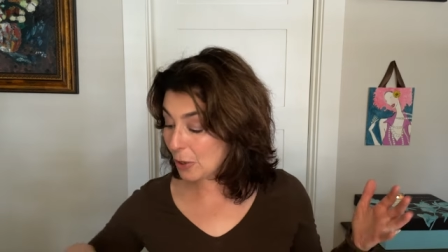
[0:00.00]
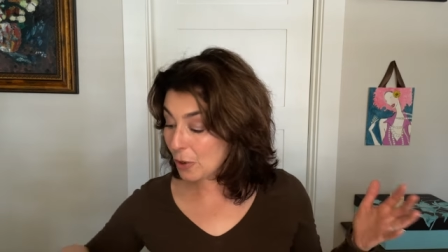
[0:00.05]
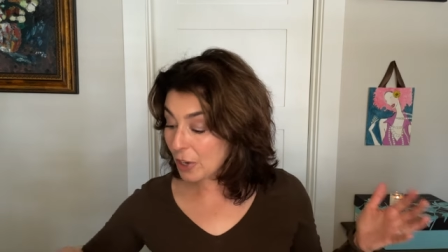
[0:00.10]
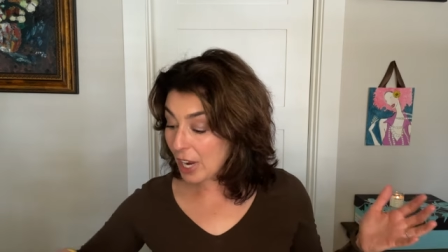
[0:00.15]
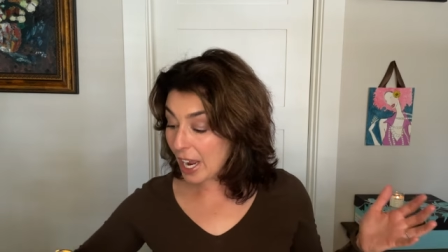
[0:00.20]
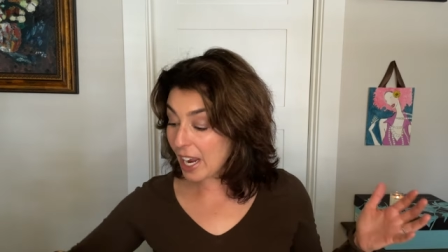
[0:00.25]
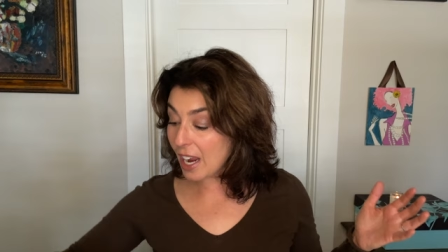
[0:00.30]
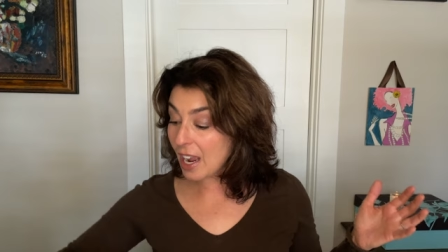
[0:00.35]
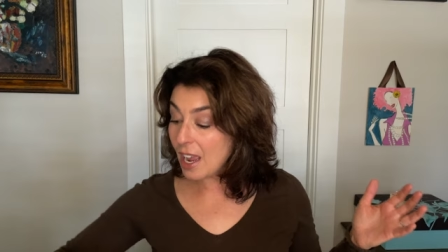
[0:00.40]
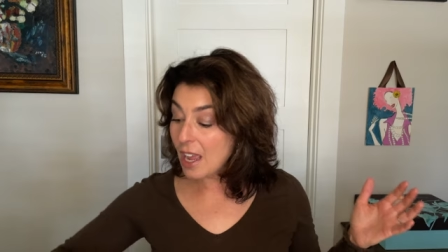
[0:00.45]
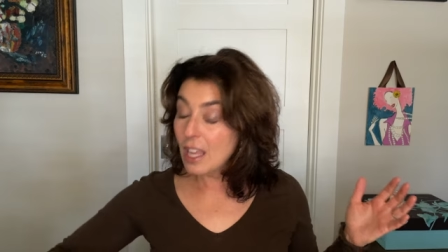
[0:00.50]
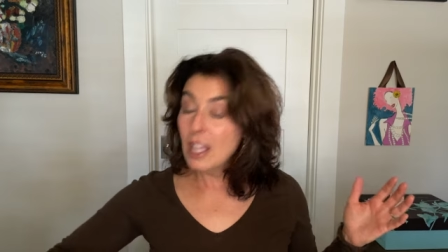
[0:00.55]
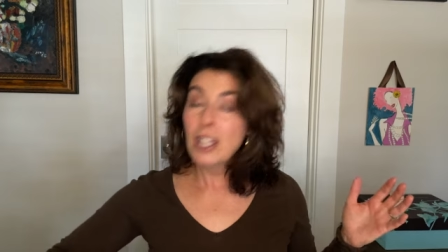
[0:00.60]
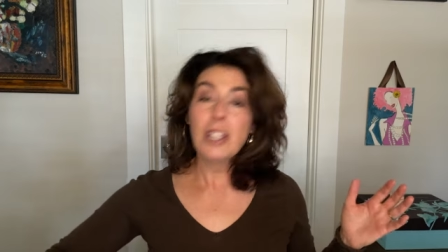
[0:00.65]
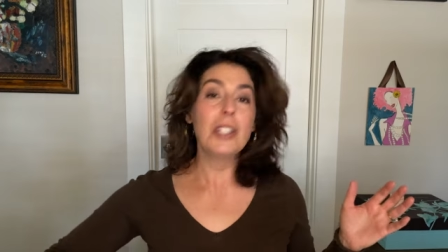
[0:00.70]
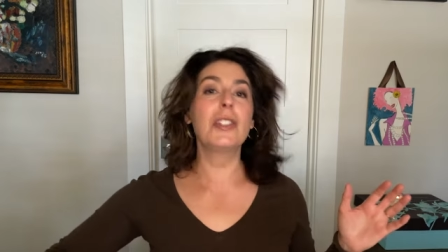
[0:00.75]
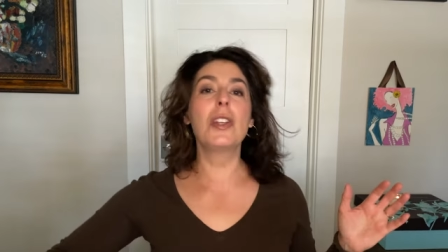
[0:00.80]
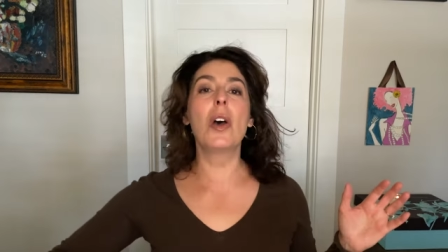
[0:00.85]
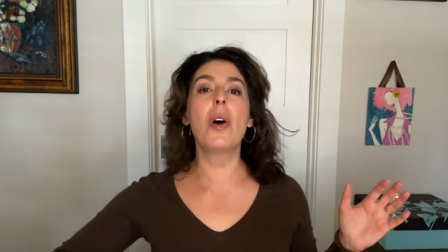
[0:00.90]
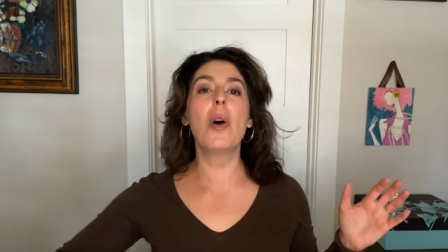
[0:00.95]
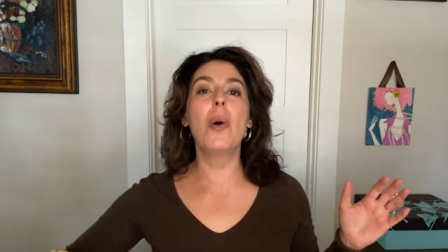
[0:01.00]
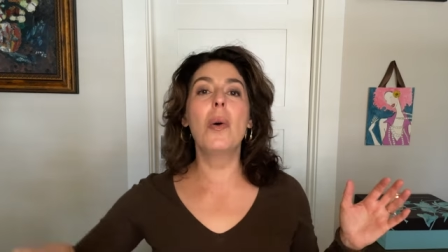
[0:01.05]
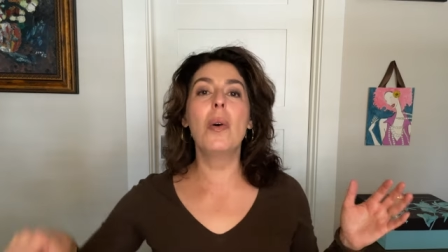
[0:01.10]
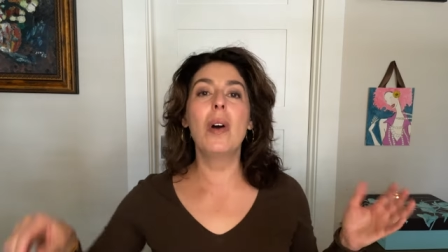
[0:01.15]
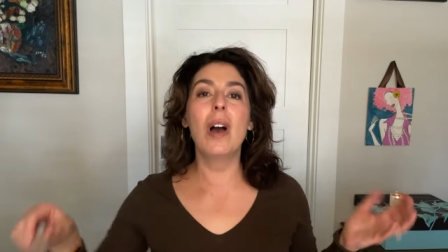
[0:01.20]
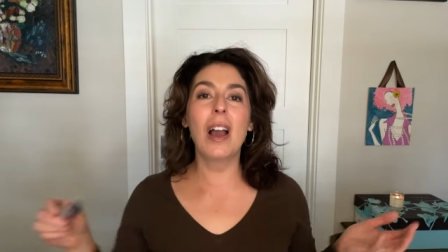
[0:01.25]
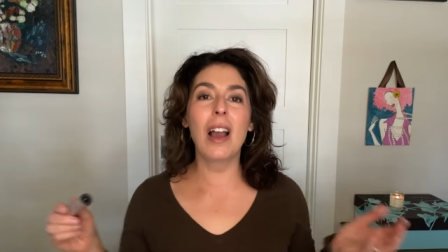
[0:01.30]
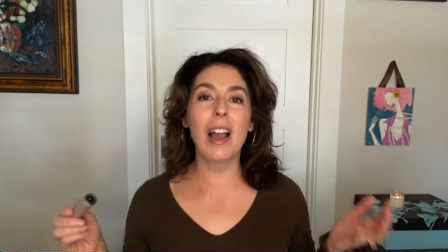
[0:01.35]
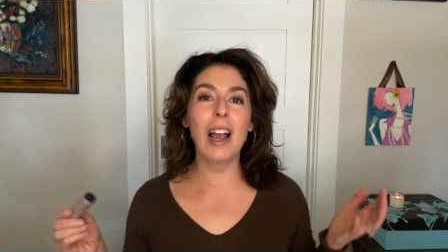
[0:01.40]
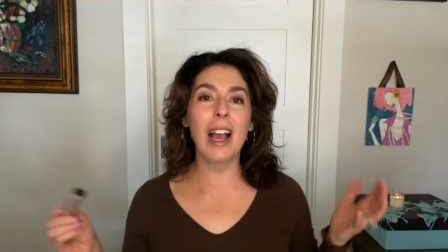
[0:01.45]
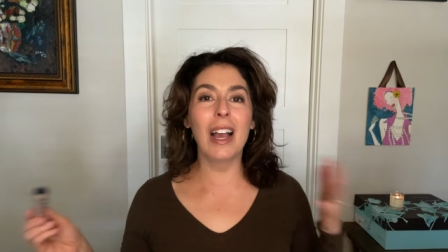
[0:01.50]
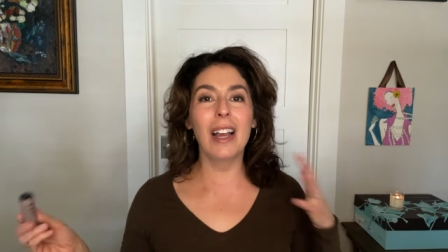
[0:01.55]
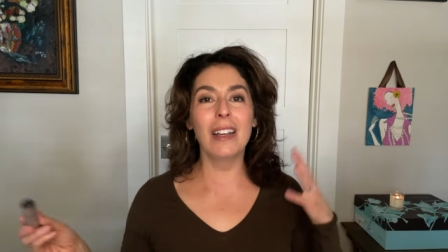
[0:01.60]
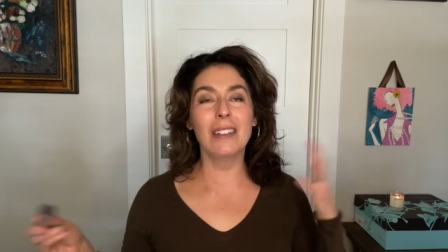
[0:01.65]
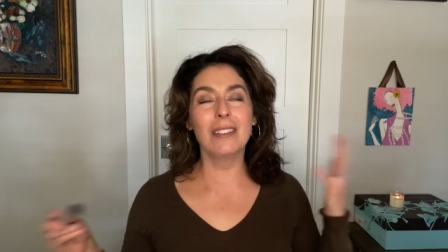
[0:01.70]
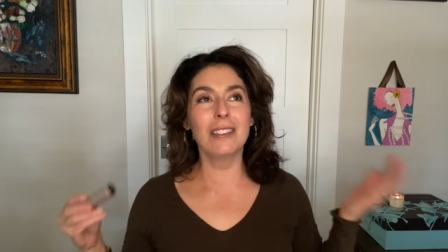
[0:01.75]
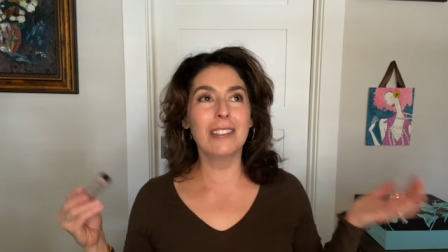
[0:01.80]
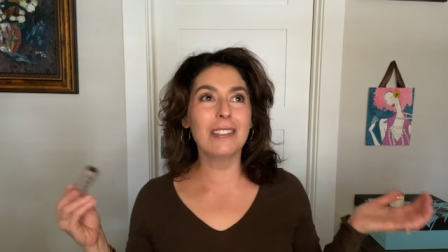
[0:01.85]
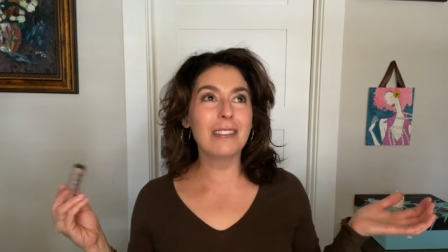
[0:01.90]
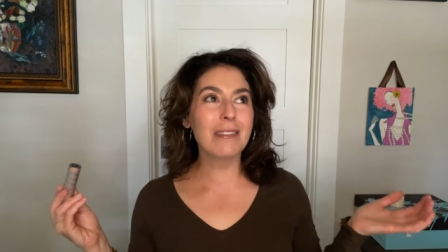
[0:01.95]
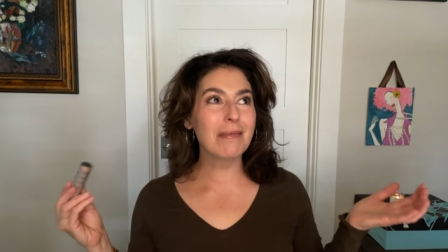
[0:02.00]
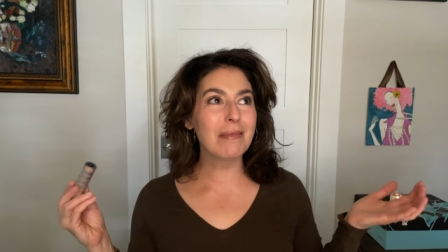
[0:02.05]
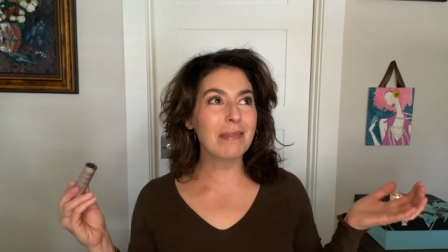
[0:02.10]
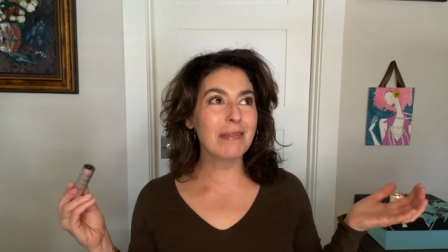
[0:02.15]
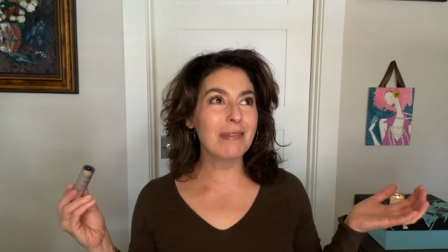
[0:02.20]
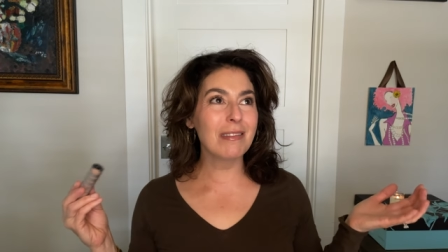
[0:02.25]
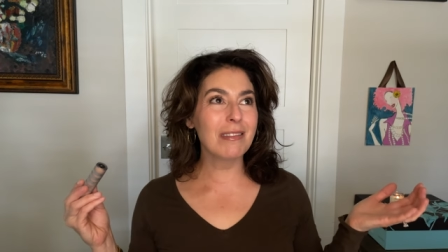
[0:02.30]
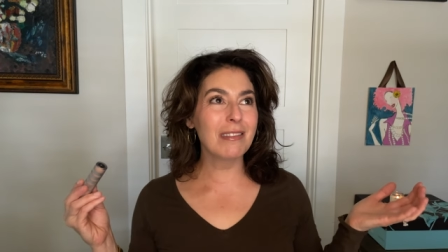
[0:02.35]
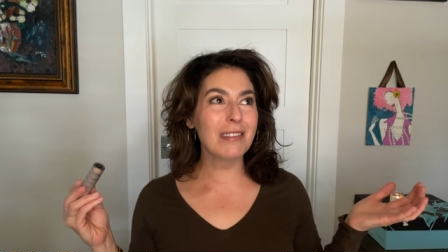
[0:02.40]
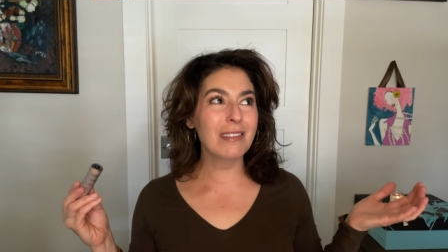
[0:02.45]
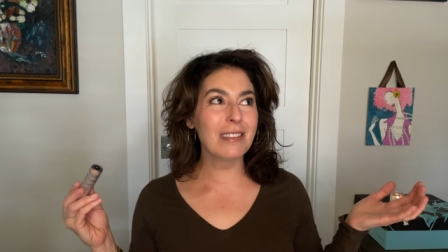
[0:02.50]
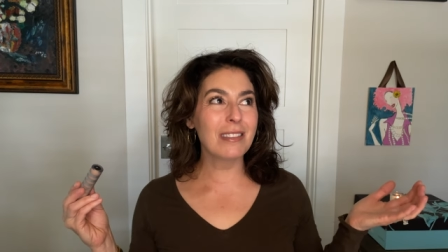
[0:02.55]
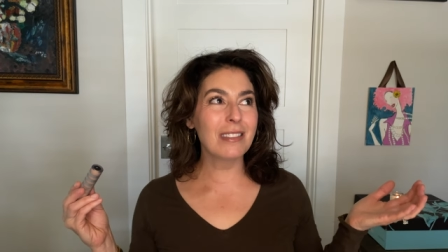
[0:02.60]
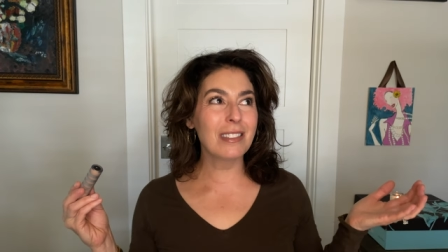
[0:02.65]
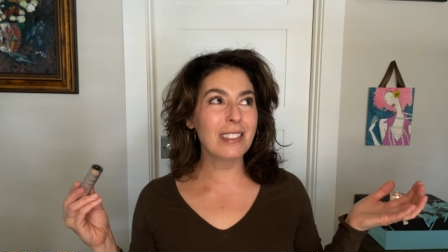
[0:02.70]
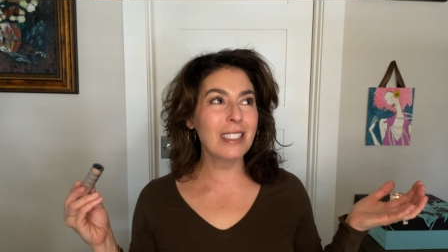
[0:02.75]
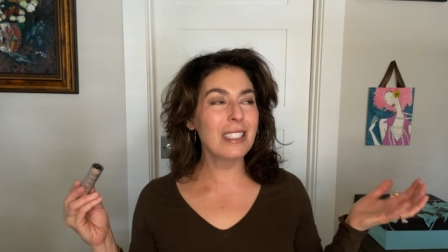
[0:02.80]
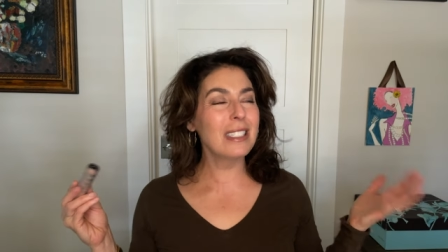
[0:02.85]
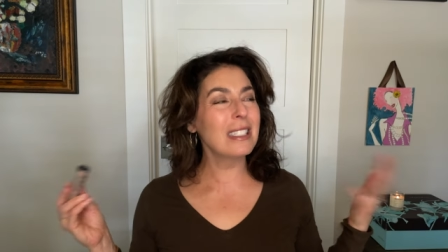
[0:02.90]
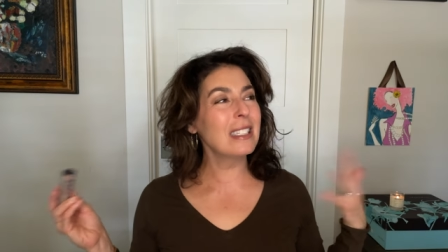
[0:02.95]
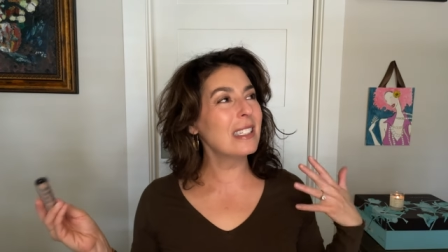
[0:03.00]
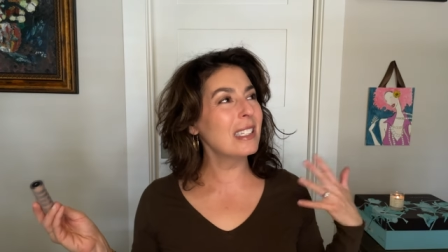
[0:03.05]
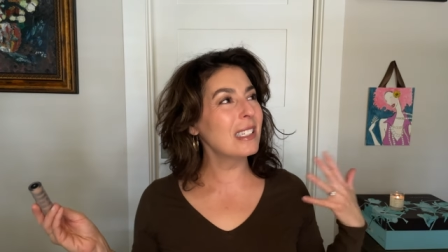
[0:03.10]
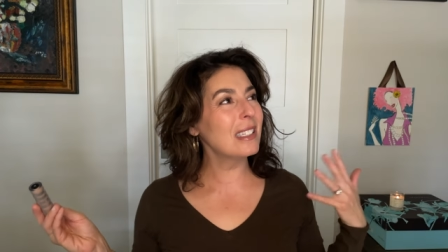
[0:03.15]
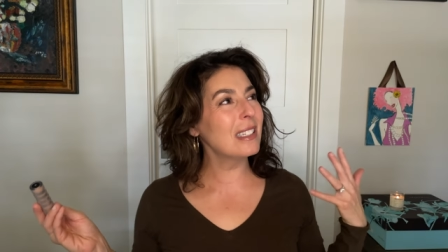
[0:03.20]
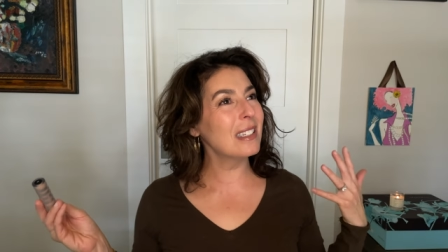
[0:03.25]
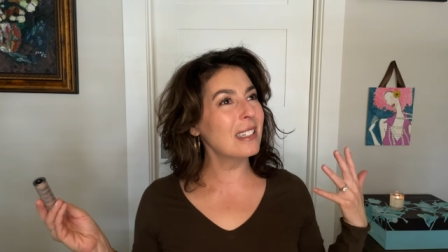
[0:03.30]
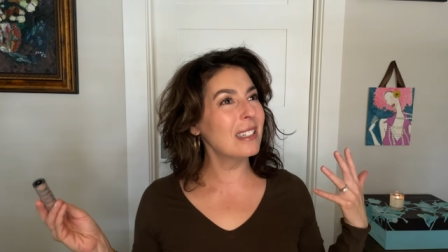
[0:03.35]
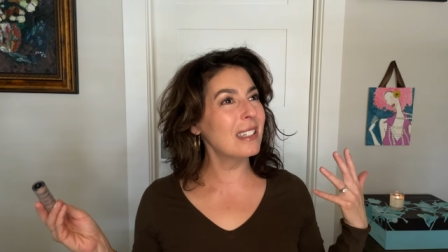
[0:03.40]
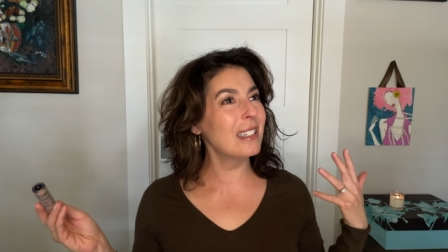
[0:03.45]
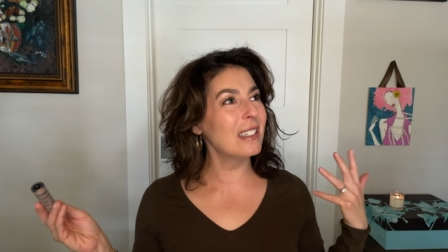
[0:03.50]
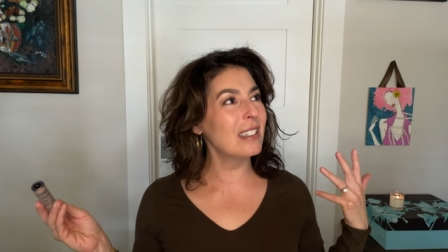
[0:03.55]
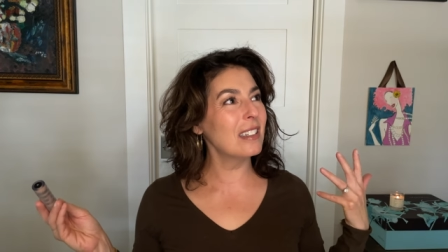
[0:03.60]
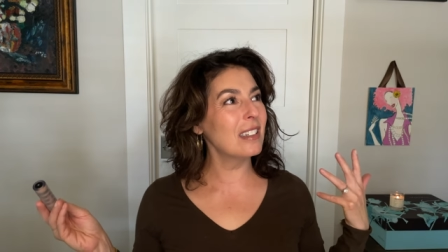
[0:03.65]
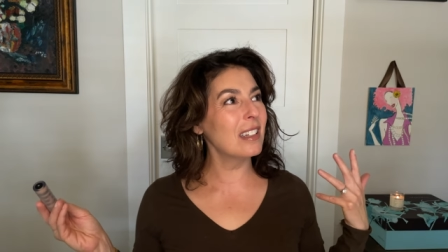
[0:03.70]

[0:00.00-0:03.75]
Okay, so this is